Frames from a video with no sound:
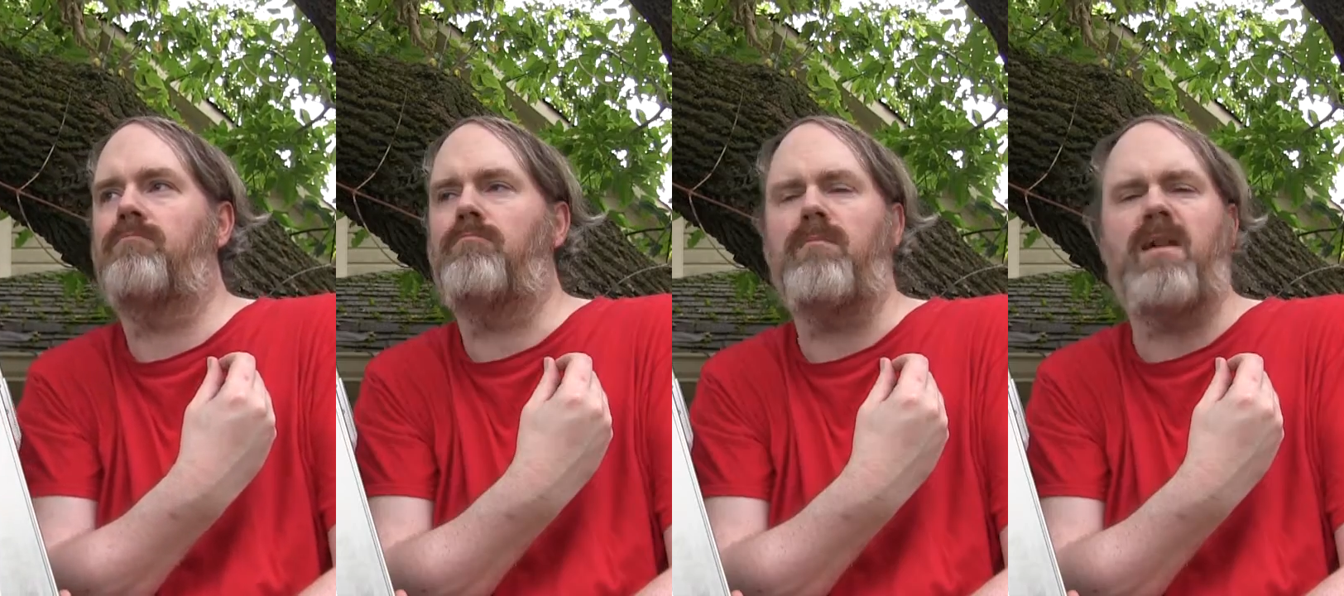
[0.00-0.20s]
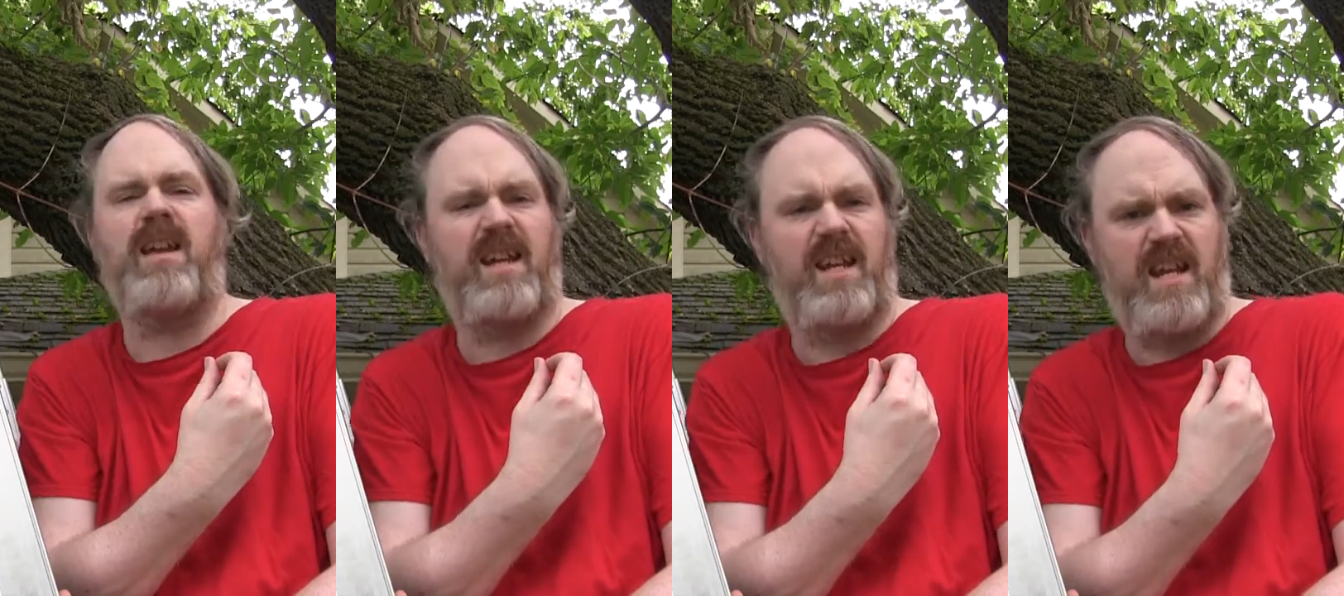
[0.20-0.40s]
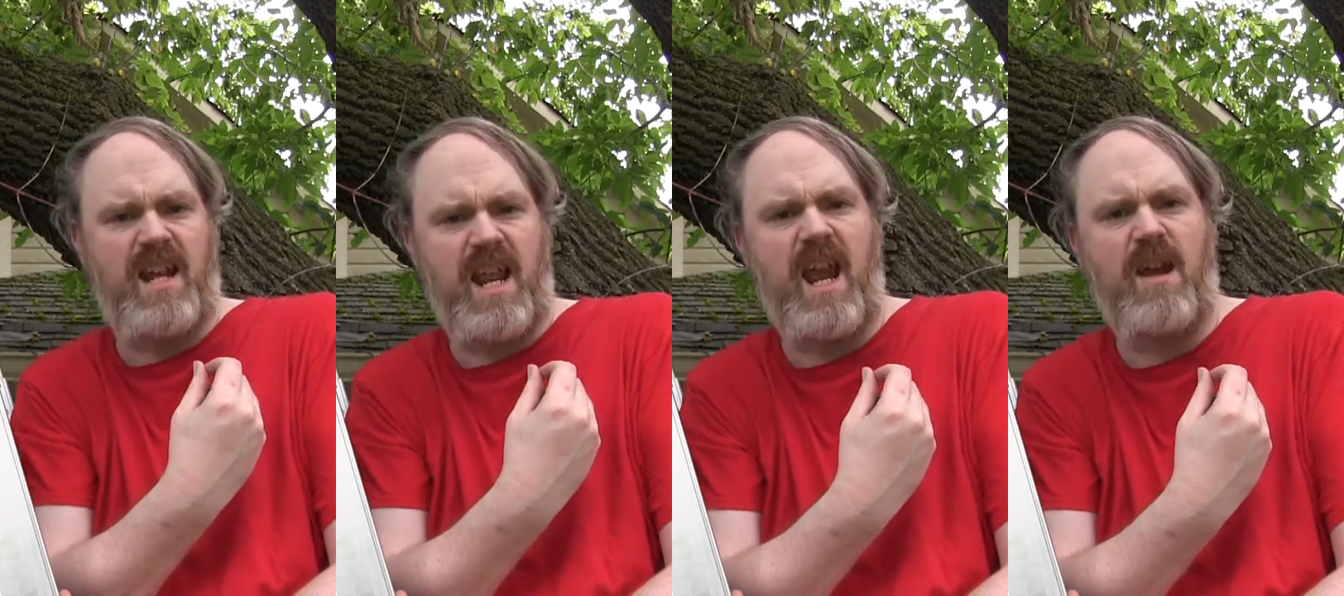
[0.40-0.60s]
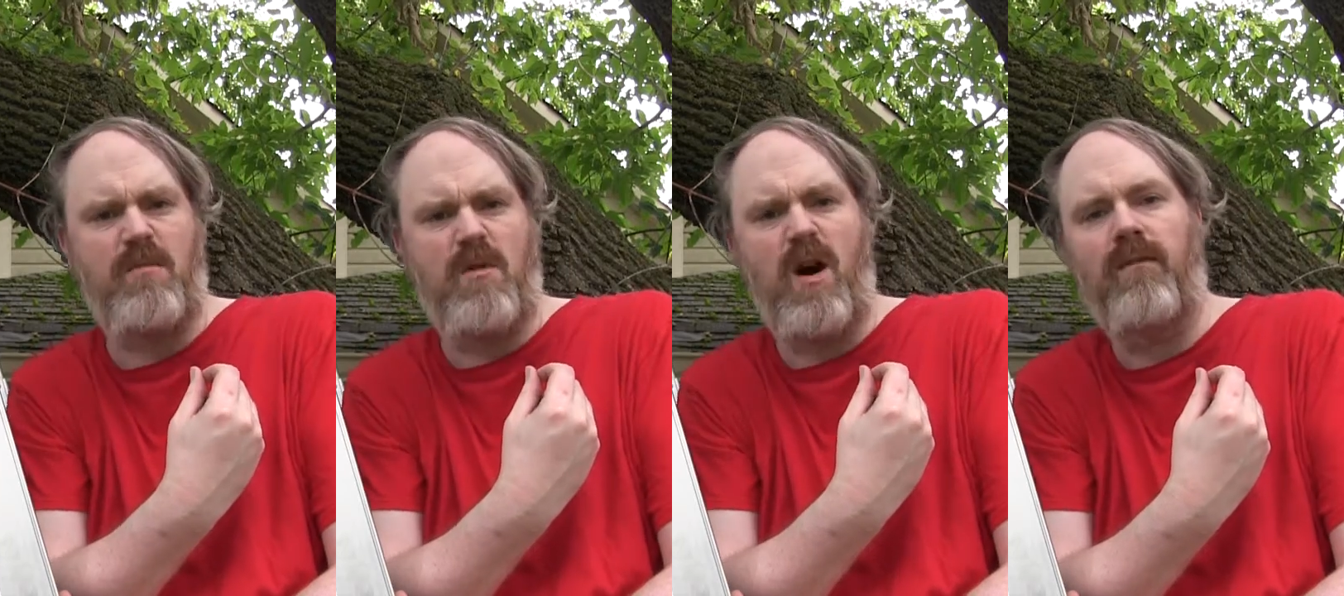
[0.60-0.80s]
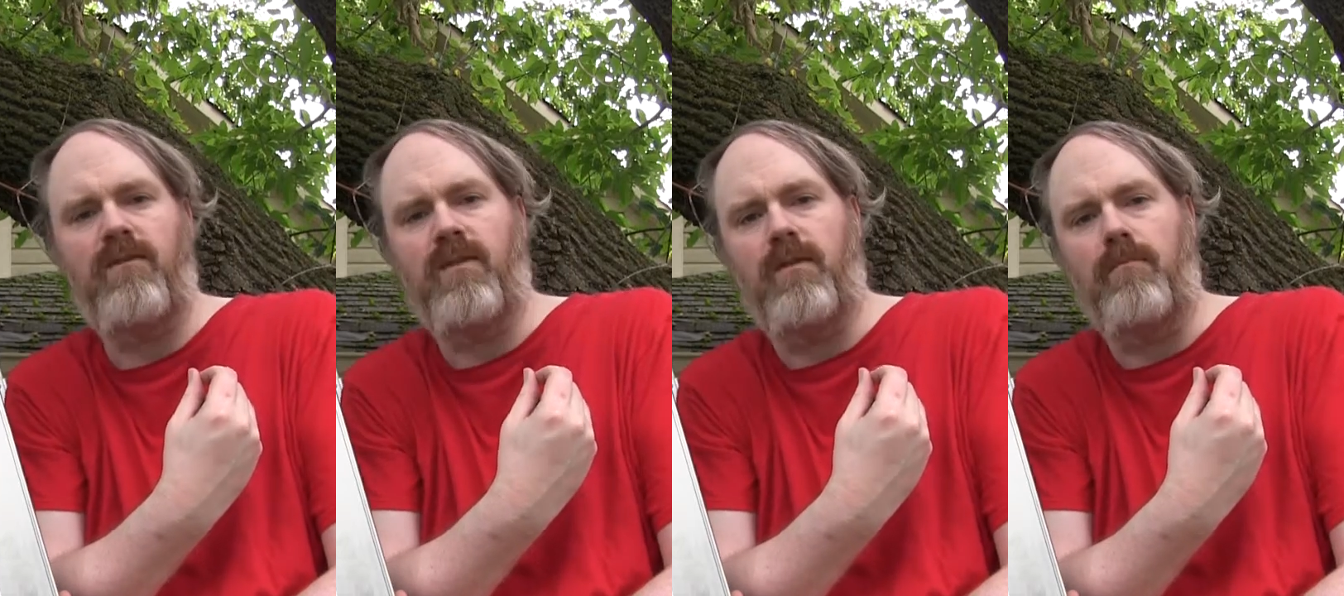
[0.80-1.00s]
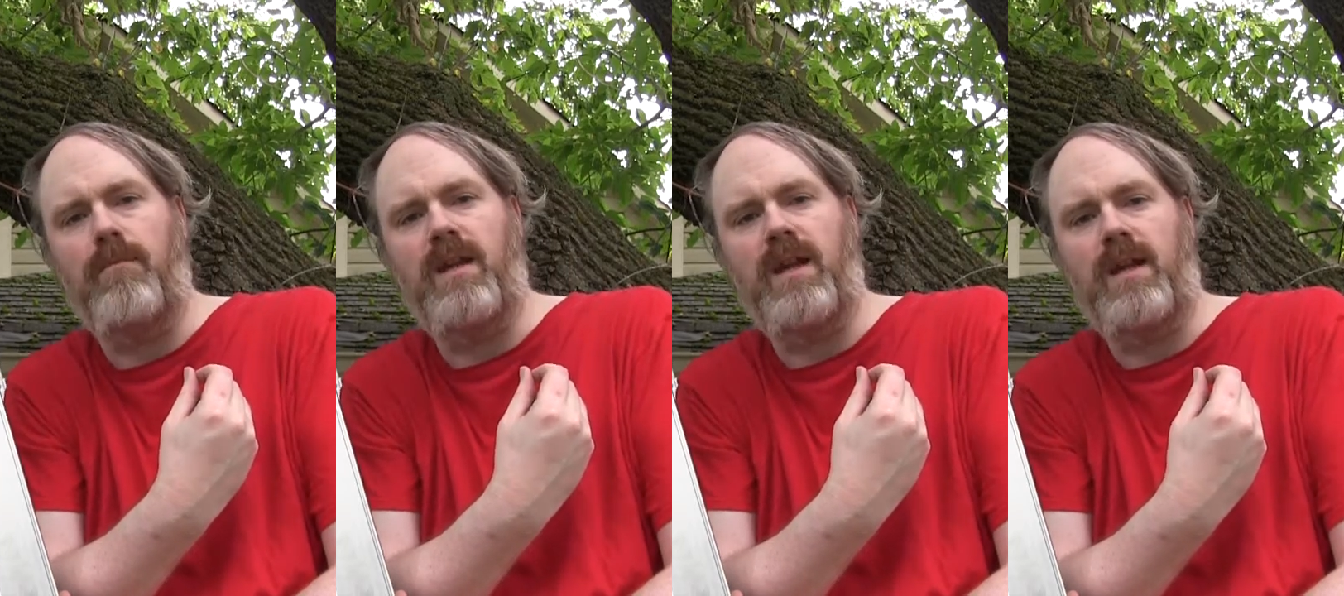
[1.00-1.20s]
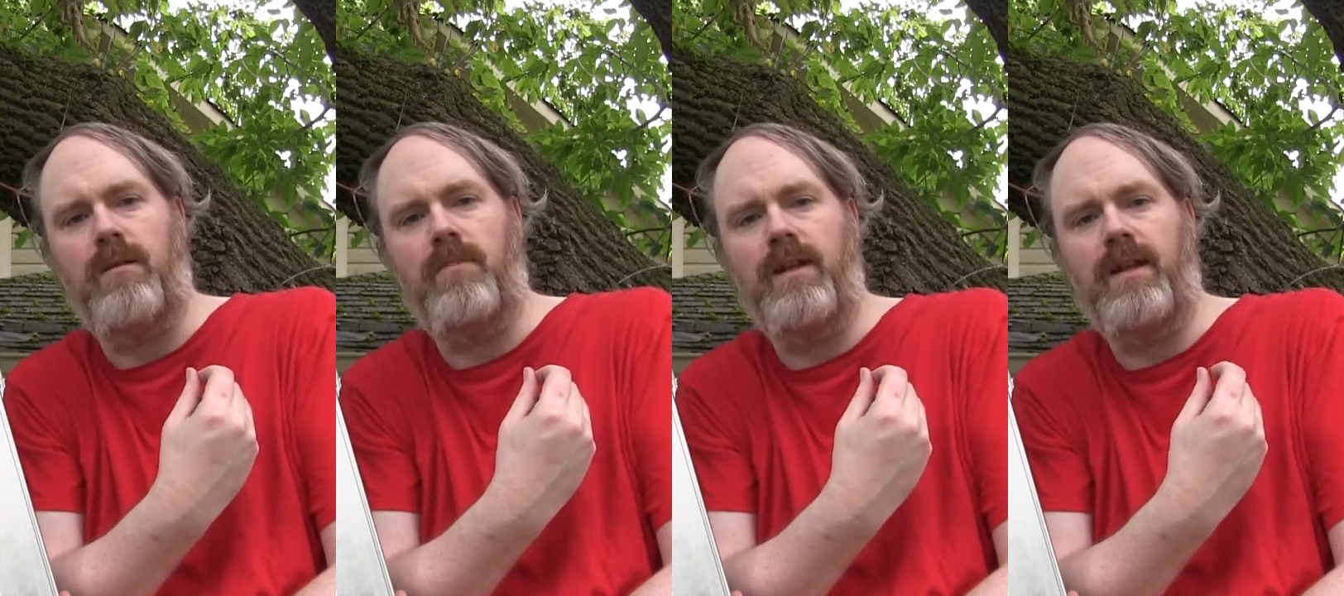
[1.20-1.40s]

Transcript: make a name off of me.